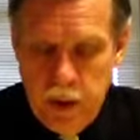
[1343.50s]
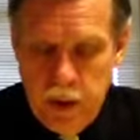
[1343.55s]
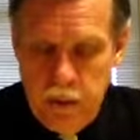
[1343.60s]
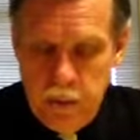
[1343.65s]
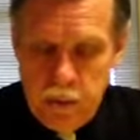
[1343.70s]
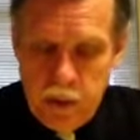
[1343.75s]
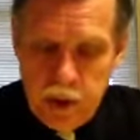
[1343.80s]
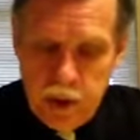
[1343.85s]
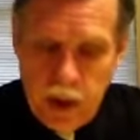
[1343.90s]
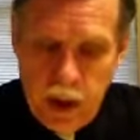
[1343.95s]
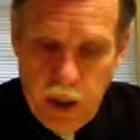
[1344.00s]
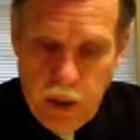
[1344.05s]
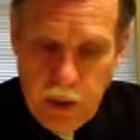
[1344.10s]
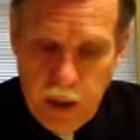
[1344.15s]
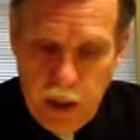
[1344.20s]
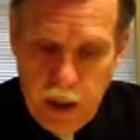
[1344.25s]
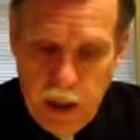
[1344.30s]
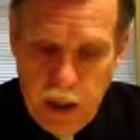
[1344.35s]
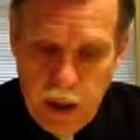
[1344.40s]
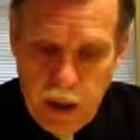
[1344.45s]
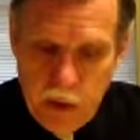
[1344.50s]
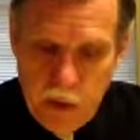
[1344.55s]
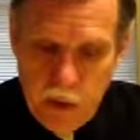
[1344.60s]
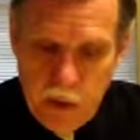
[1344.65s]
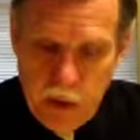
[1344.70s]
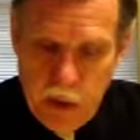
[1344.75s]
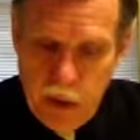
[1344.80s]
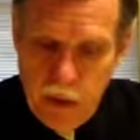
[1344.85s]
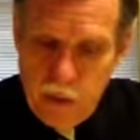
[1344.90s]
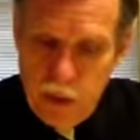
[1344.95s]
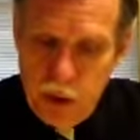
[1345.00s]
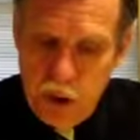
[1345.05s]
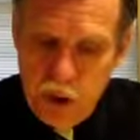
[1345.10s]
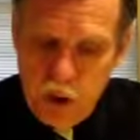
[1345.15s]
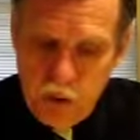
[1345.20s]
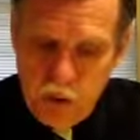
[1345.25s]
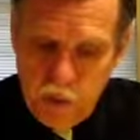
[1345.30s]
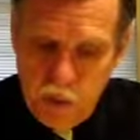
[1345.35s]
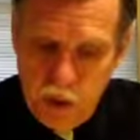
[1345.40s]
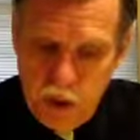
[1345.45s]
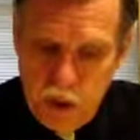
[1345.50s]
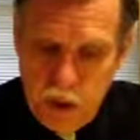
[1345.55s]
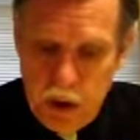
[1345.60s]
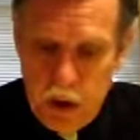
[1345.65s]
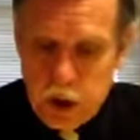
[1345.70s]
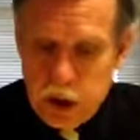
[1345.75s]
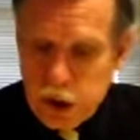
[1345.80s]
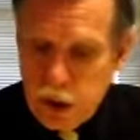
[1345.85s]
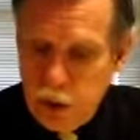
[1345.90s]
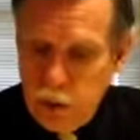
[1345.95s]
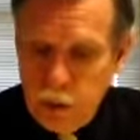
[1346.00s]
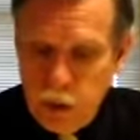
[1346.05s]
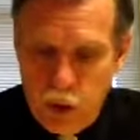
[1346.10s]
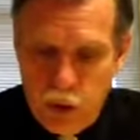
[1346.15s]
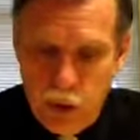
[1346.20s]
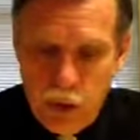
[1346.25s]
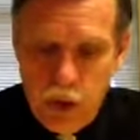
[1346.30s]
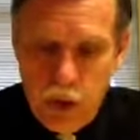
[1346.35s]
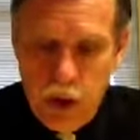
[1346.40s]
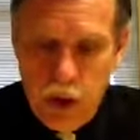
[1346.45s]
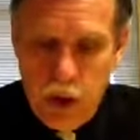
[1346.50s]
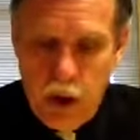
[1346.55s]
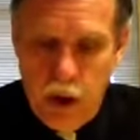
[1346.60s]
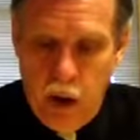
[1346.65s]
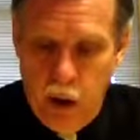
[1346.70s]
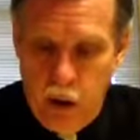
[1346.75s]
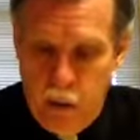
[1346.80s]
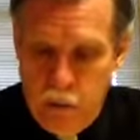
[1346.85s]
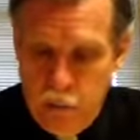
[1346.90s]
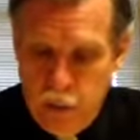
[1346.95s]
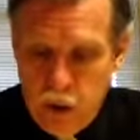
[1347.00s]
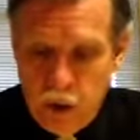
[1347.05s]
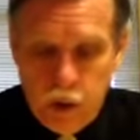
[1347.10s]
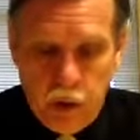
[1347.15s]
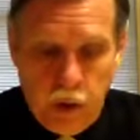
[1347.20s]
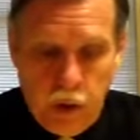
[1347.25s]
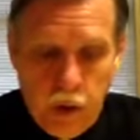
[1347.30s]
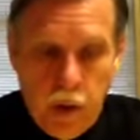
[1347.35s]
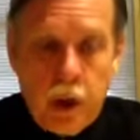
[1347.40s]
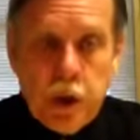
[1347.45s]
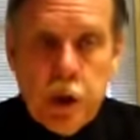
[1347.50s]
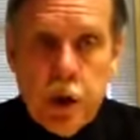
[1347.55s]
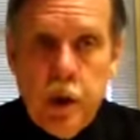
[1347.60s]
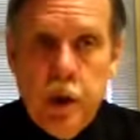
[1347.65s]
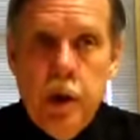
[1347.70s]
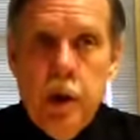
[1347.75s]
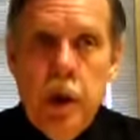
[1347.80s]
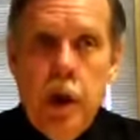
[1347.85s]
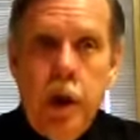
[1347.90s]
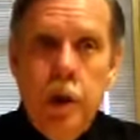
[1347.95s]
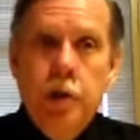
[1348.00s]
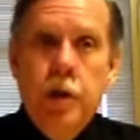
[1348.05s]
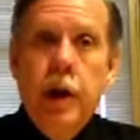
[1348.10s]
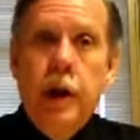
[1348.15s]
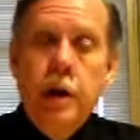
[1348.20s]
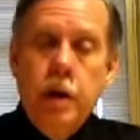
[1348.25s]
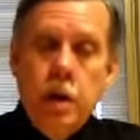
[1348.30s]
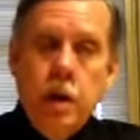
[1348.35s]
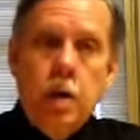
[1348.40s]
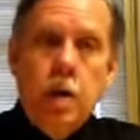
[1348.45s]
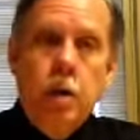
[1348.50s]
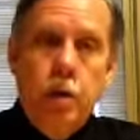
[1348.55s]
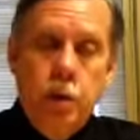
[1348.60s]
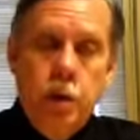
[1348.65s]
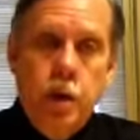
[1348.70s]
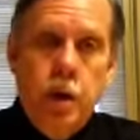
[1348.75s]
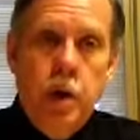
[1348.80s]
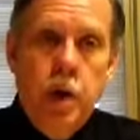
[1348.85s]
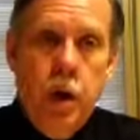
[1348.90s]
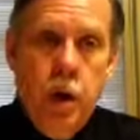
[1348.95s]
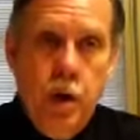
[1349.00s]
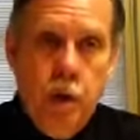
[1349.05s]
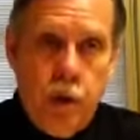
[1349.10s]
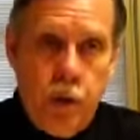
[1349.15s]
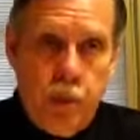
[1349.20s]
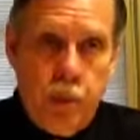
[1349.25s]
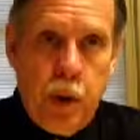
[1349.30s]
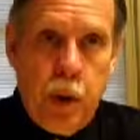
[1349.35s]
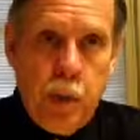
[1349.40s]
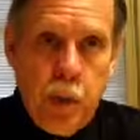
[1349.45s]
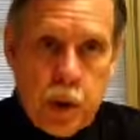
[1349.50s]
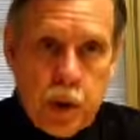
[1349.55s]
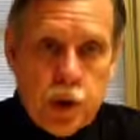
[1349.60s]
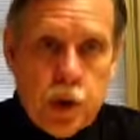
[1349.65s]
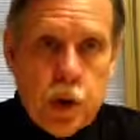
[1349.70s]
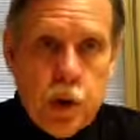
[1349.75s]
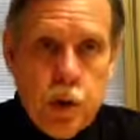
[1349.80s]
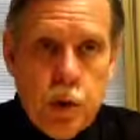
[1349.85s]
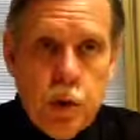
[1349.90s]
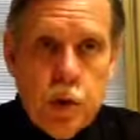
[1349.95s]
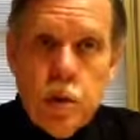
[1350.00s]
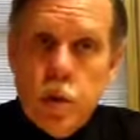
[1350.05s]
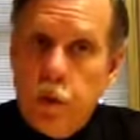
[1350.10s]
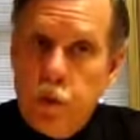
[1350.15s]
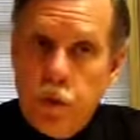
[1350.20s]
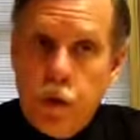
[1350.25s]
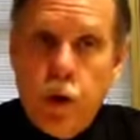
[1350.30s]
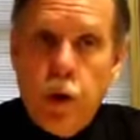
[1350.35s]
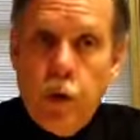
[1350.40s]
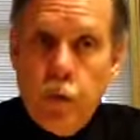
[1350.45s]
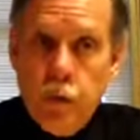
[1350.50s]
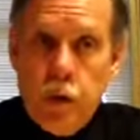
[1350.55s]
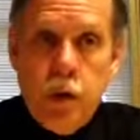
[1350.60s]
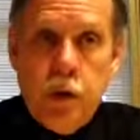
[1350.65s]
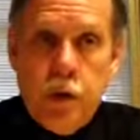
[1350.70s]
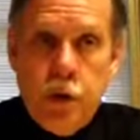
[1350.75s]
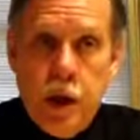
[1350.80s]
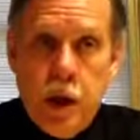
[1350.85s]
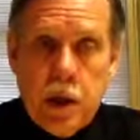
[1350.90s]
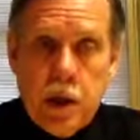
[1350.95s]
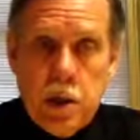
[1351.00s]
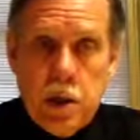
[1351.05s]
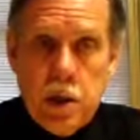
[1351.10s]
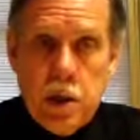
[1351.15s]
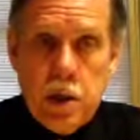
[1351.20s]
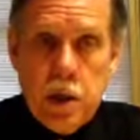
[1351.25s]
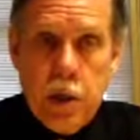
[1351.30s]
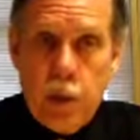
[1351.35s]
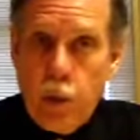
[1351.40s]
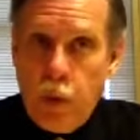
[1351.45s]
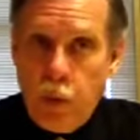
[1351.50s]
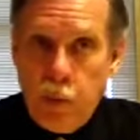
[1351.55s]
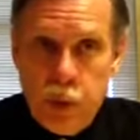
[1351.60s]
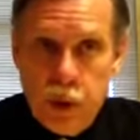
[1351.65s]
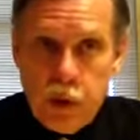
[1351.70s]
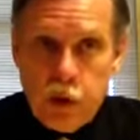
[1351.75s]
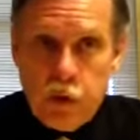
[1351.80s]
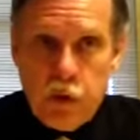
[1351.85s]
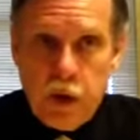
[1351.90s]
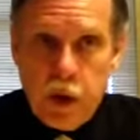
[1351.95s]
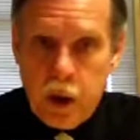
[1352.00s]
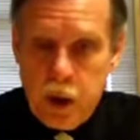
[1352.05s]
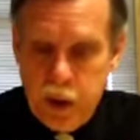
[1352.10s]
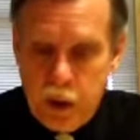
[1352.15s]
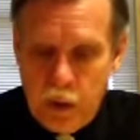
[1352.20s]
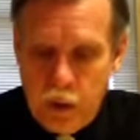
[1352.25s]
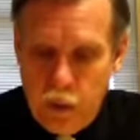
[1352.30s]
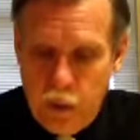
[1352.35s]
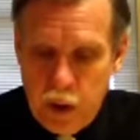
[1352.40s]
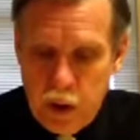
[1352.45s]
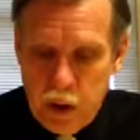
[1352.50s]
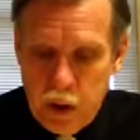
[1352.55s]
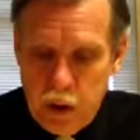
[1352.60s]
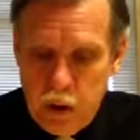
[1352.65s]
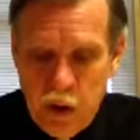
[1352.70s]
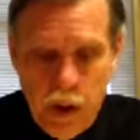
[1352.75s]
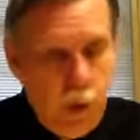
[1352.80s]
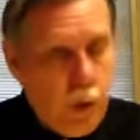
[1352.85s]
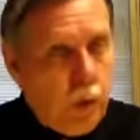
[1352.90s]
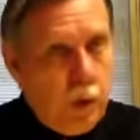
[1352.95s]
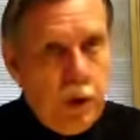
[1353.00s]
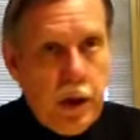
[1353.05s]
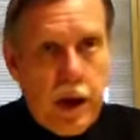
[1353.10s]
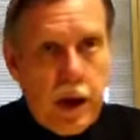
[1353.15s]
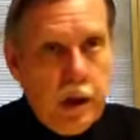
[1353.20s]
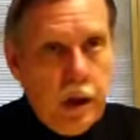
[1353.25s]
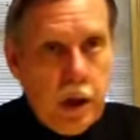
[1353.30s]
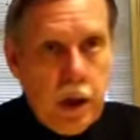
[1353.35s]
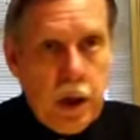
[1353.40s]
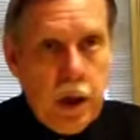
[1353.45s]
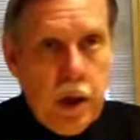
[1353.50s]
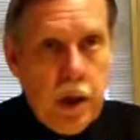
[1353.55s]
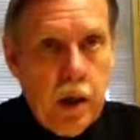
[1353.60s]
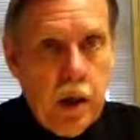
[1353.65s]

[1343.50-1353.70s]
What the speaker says: that carried out peacefully some degree of integration, and that included the public schools of Kerrville, Texas, that were peacefully integrated without any